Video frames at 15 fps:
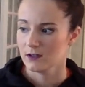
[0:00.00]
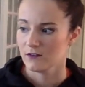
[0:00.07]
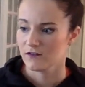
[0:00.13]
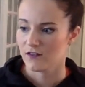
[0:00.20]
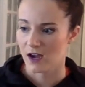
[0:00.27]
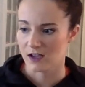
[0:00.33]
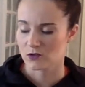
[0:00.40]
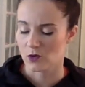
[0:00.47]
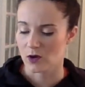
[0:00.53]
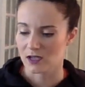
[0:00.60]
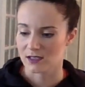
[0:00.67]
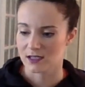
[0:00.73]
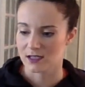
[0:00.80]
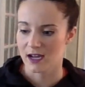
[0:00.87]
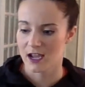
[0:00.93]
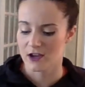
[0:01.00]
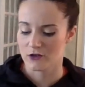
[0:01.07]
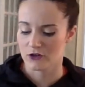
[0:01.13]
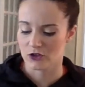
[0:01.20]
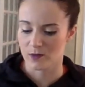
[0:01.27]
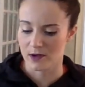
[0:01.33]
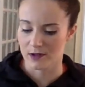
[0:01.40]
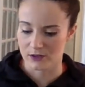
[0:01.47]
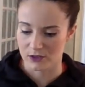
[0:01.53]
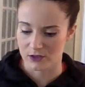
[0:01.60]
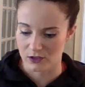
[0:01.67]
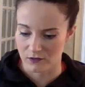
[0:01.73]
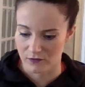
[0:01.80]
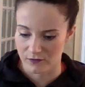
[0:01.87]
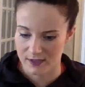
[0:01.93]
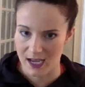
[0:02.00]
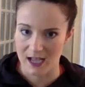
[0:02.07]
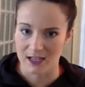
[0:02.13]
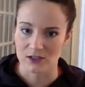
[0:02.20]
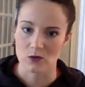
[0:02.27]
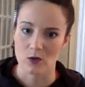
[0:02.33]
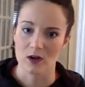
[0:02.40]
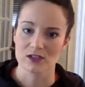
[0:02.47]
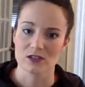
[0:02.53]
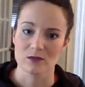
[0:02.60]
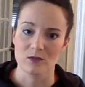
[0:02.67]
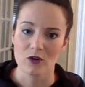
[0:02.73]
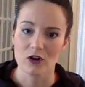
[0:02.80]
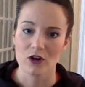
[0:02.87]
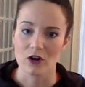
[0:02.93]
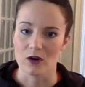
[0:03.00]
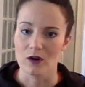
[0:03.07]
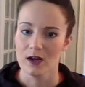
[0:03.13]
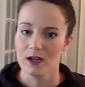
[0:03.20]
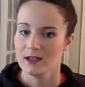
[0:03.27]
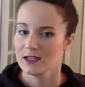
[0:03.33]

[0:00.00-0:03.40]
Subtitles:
5 squats today, you should be able to do 10 squats tomorrow.